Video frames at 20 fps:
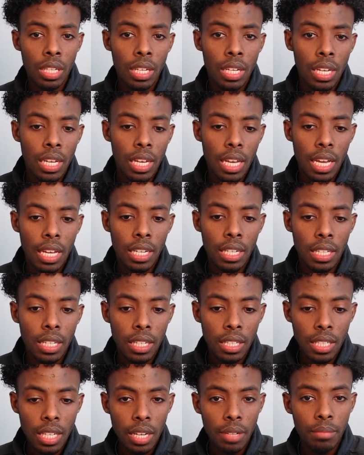And
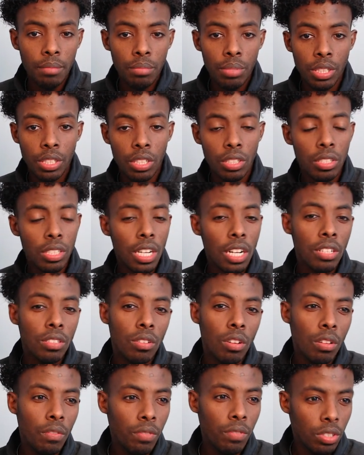yeah, appreciate you guys all
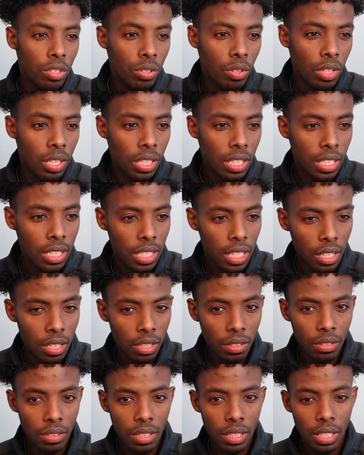for joining the channel.
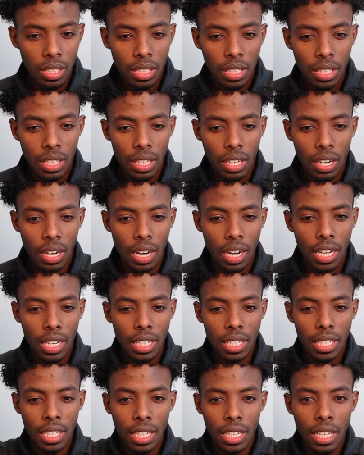All right.
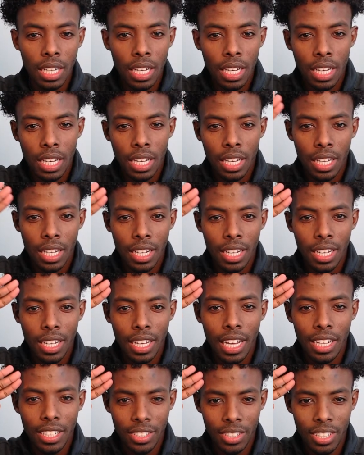
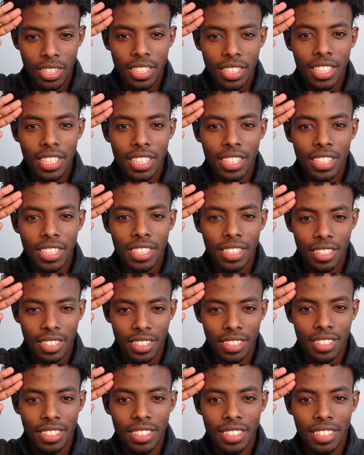HRT
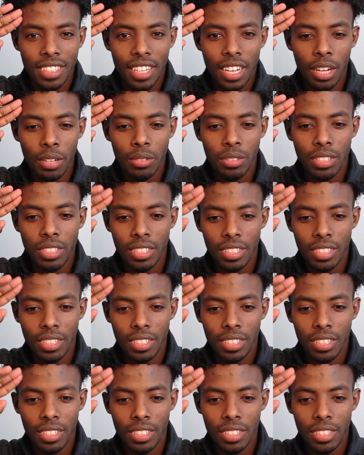out.